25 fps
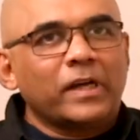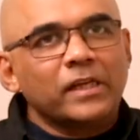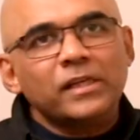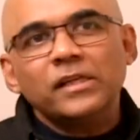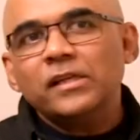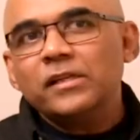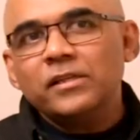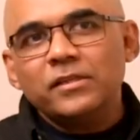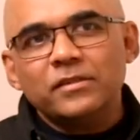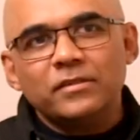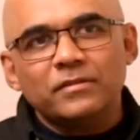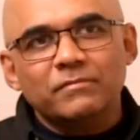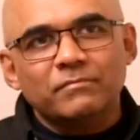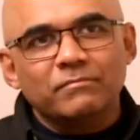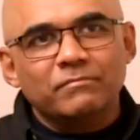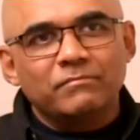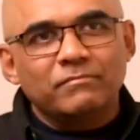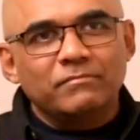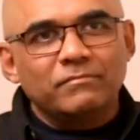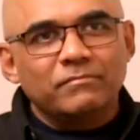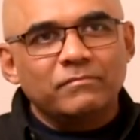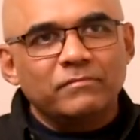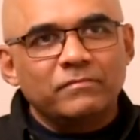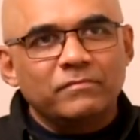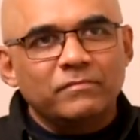finally,
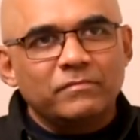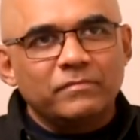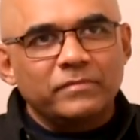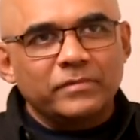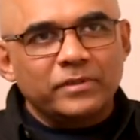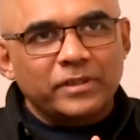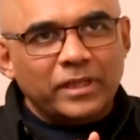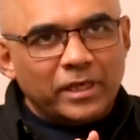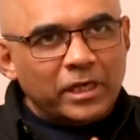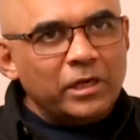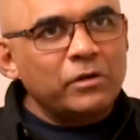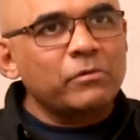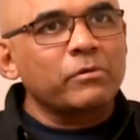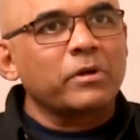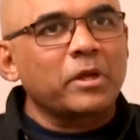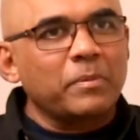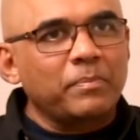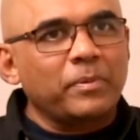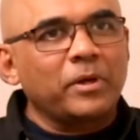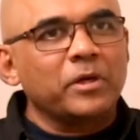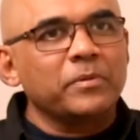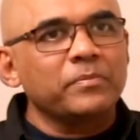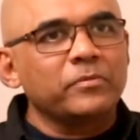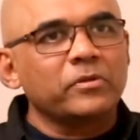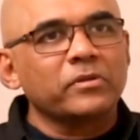Yenen
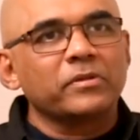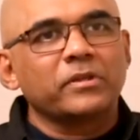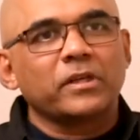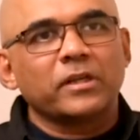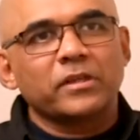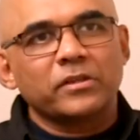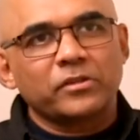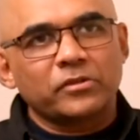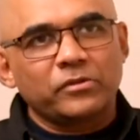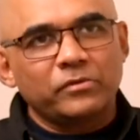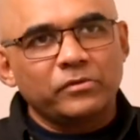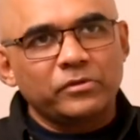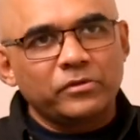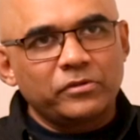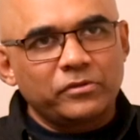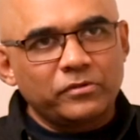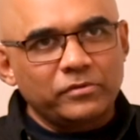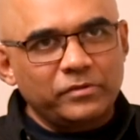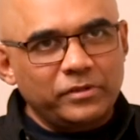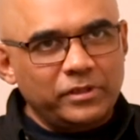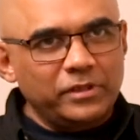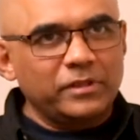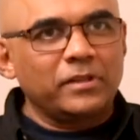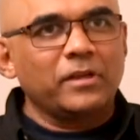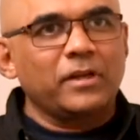Oke Payam Thotta is going
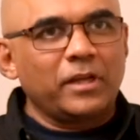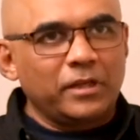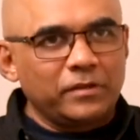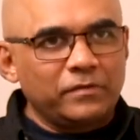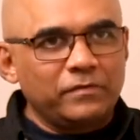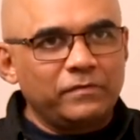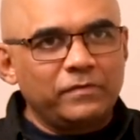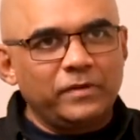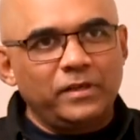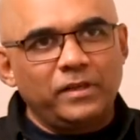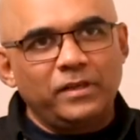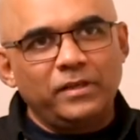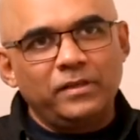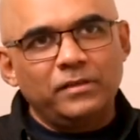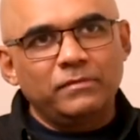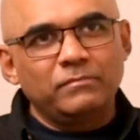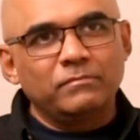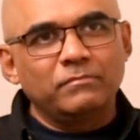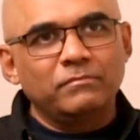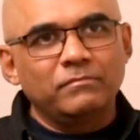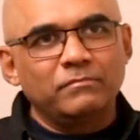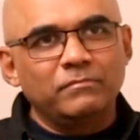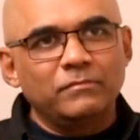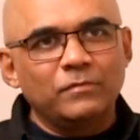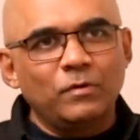to see the light of day.
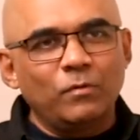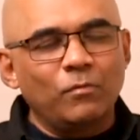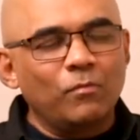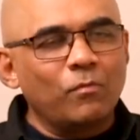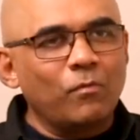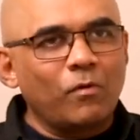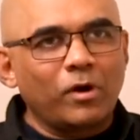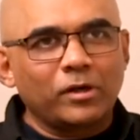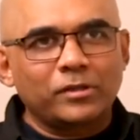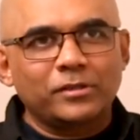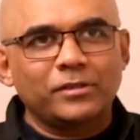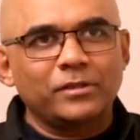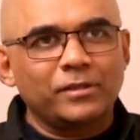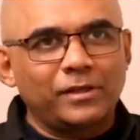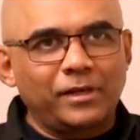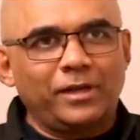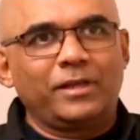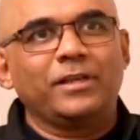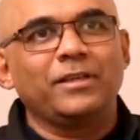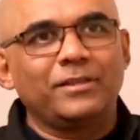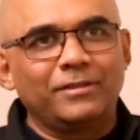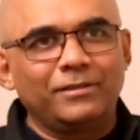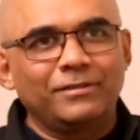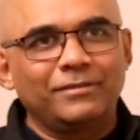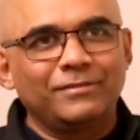What's it
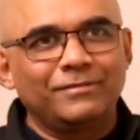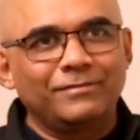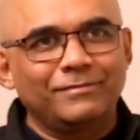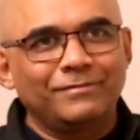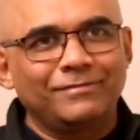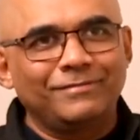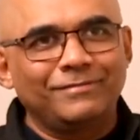like?